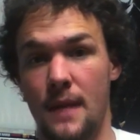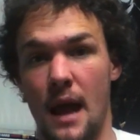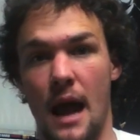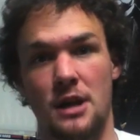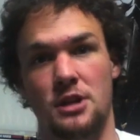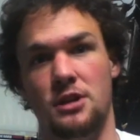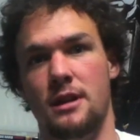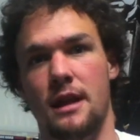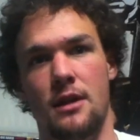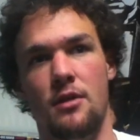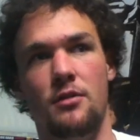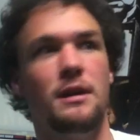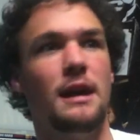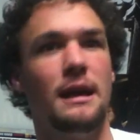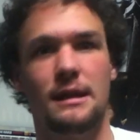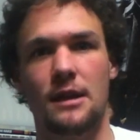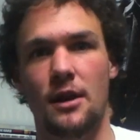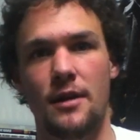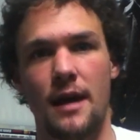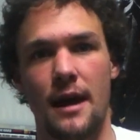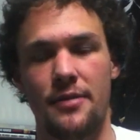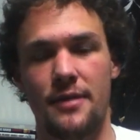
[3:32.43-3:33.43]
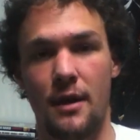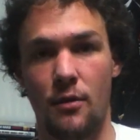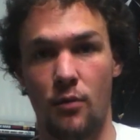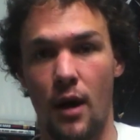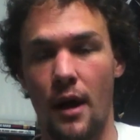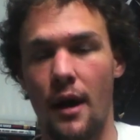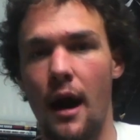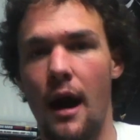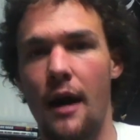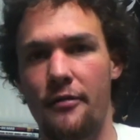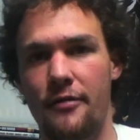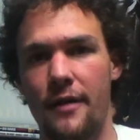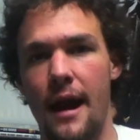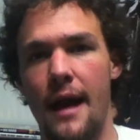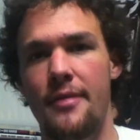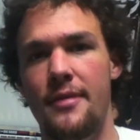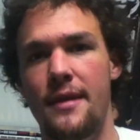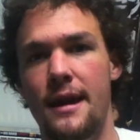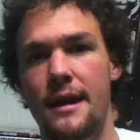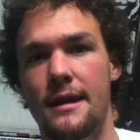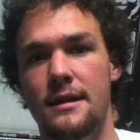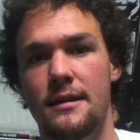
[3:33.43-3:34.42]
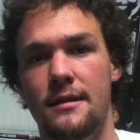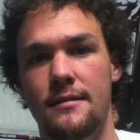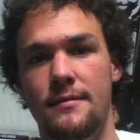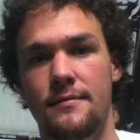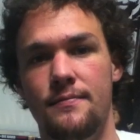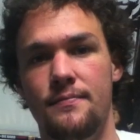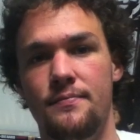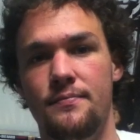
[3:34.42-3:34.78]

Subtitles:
Actually, they don't get there yet. They run off. And then